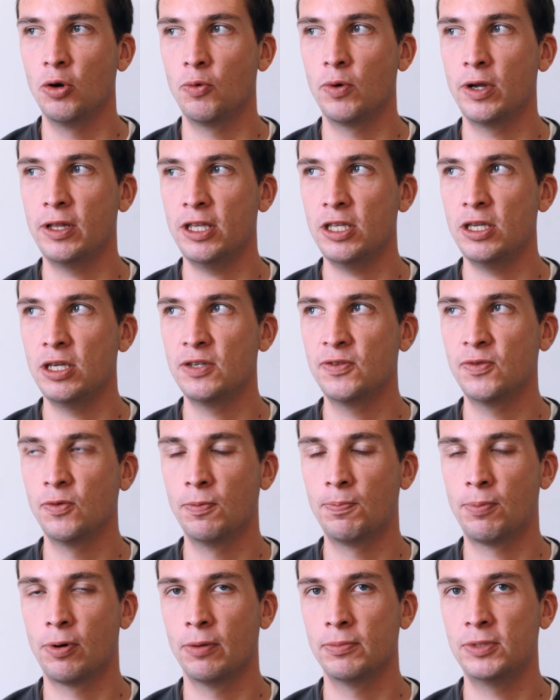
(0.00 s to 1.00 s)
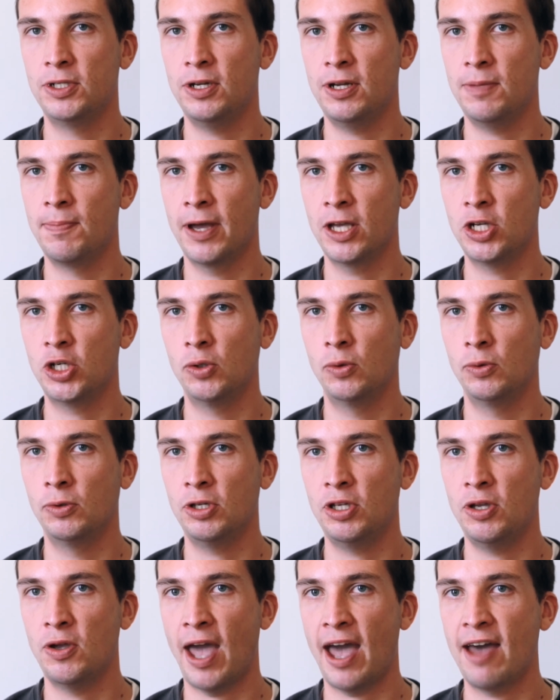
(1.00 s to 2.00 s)
really useful, prompt you to make sure
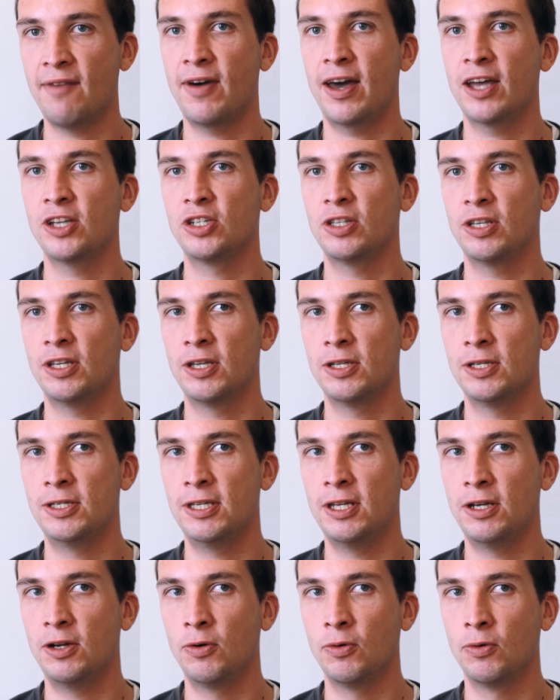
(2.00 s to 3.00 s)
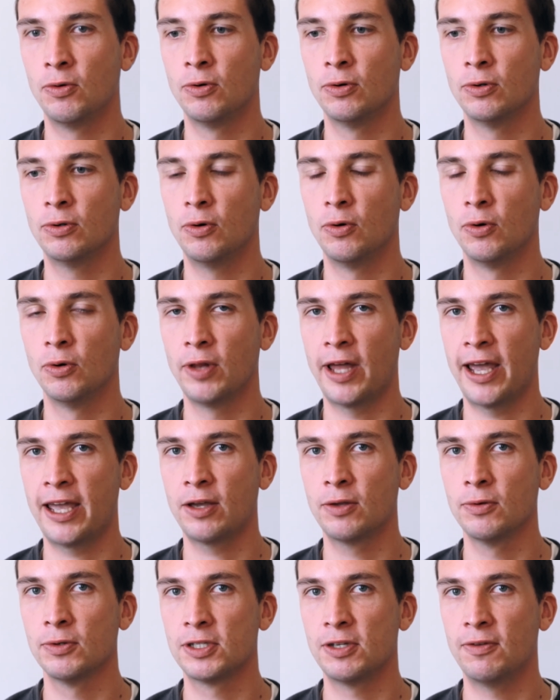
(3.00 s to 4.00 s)
that you have actually considered all
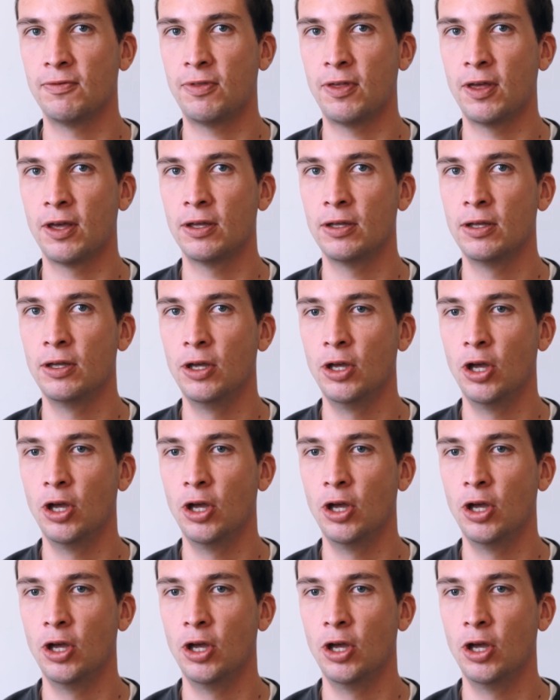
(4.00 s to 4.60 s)
angles of the